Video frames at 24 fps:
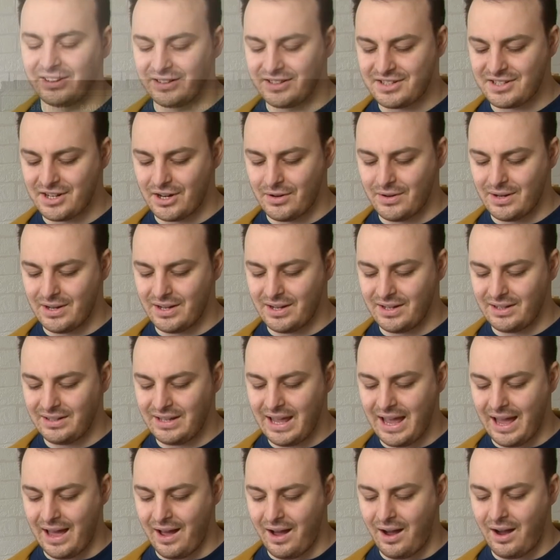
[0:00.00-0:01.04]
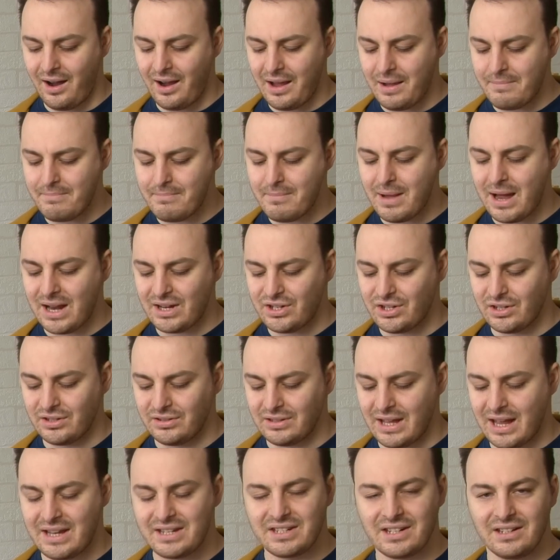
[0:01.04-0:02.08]
So yeah, I imagine
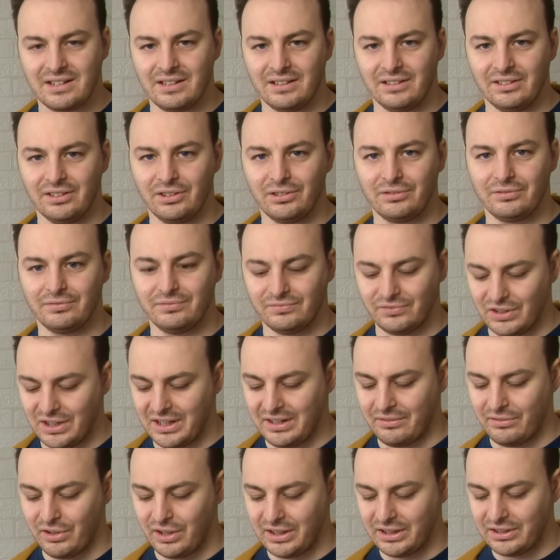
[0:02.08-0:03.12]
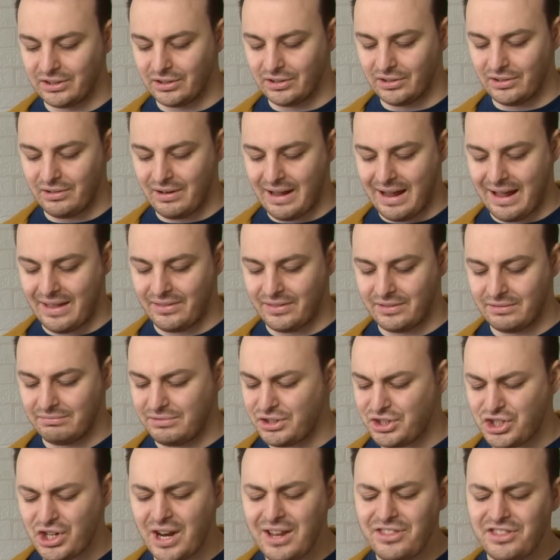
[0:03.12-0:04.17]
that's going to look really, really good. And
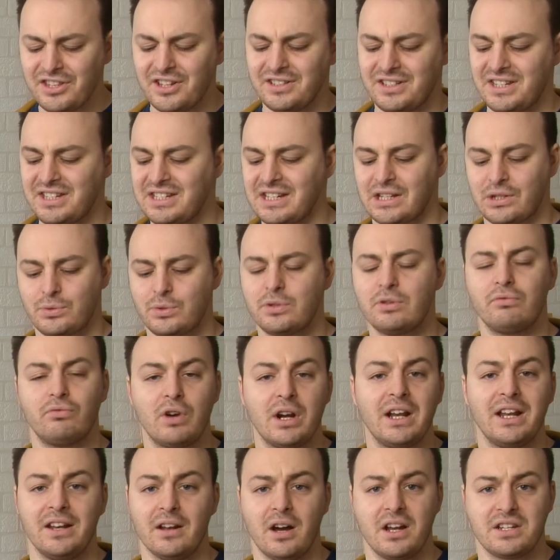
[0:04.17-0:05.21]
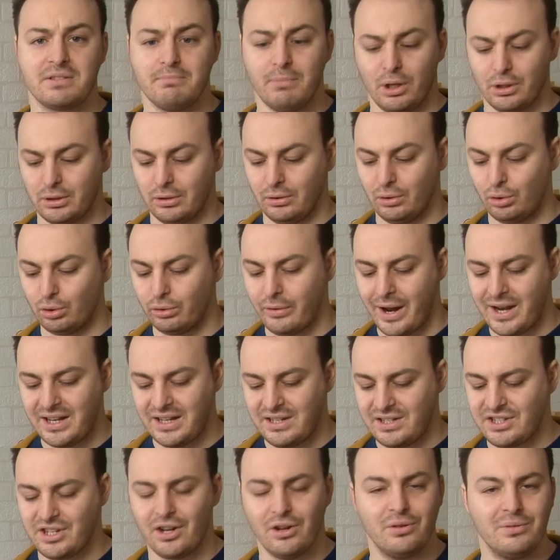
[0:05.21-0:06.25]
the J36 was a really nice model
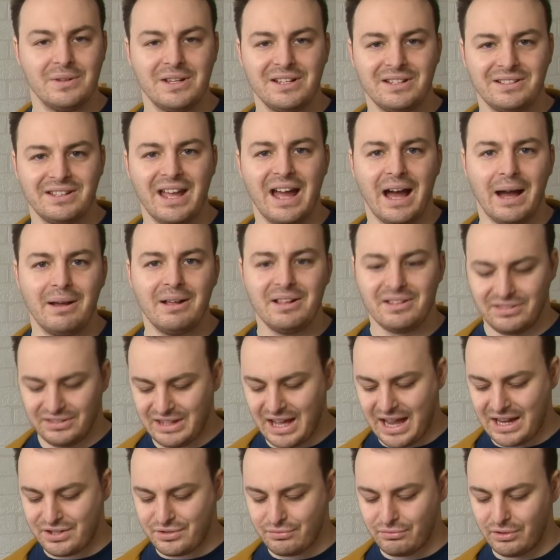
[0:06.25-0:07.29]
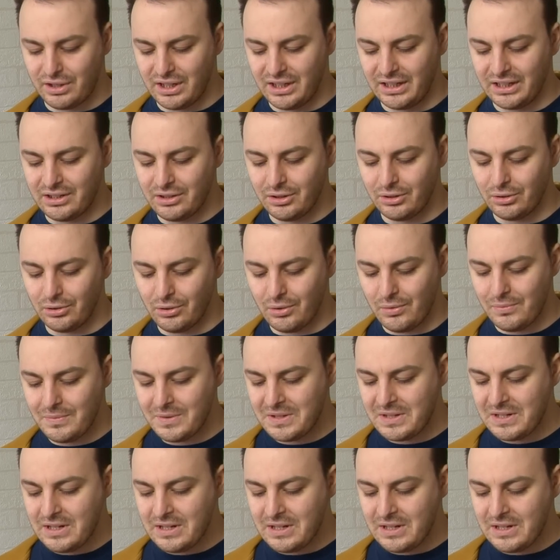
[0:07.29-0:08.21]
already, so yeah, that's really cool.